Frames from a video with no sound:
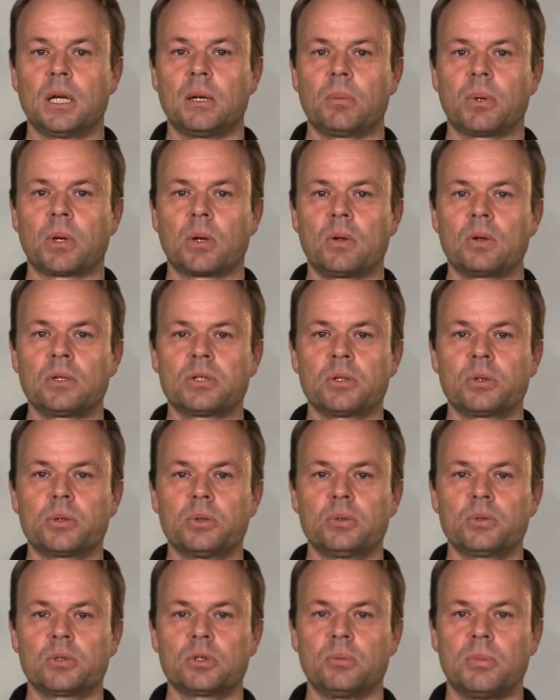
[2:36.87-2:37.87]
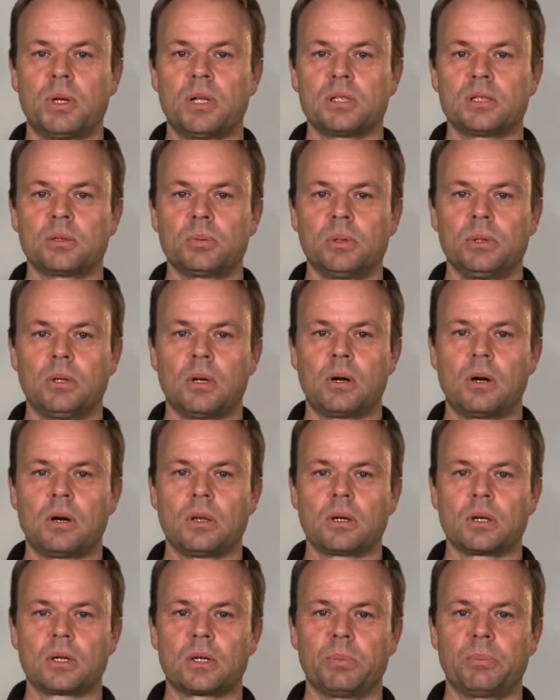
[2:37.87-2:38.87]
but also due to multiple
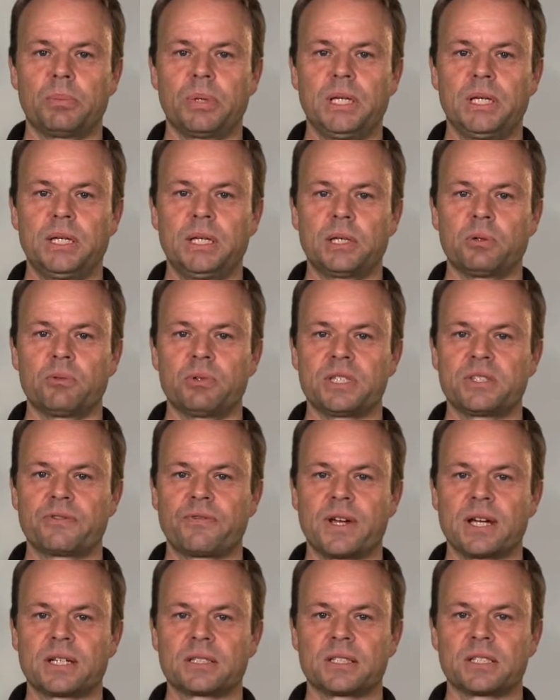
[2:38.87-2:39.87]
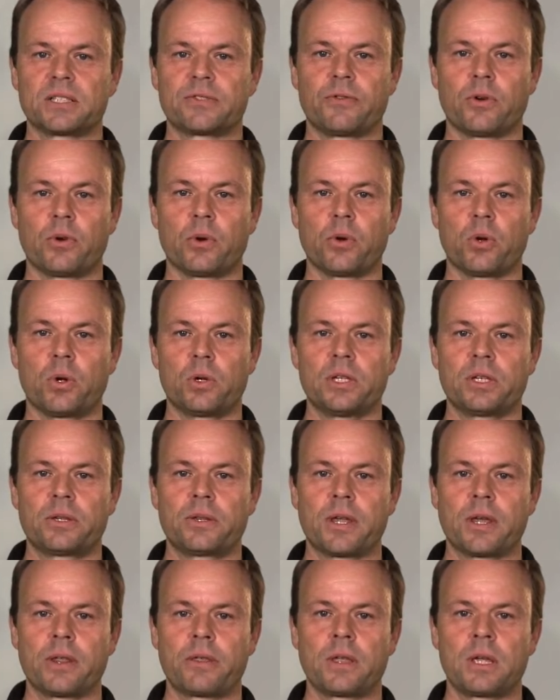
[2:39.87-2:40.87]
other competing risk factors for early
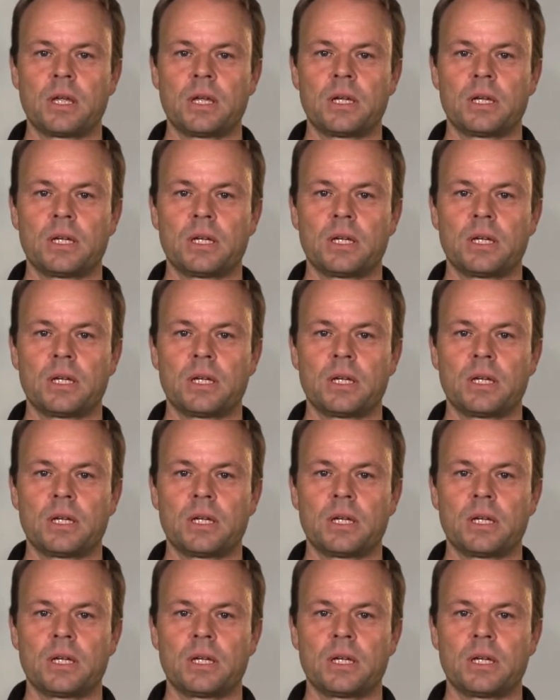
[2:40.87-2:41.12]
death,